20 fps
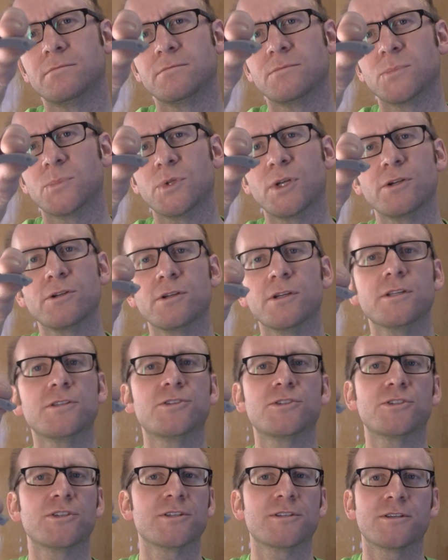
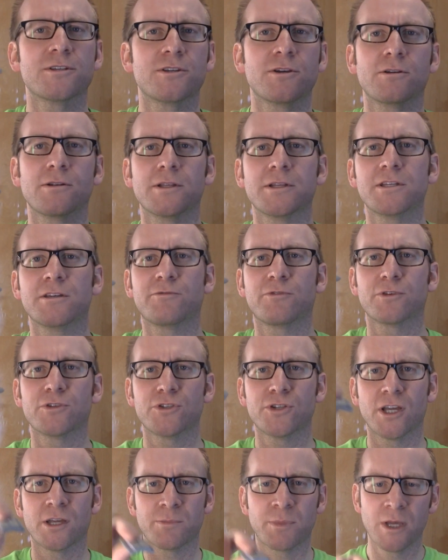it's just a totally different
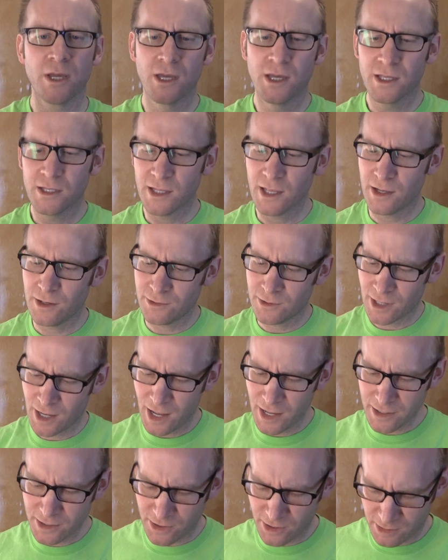shape. Now,
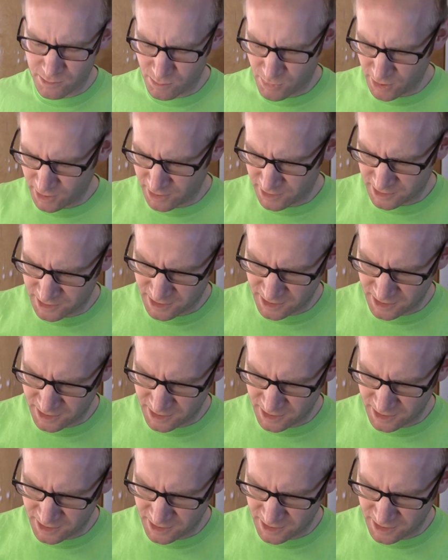Ikon markets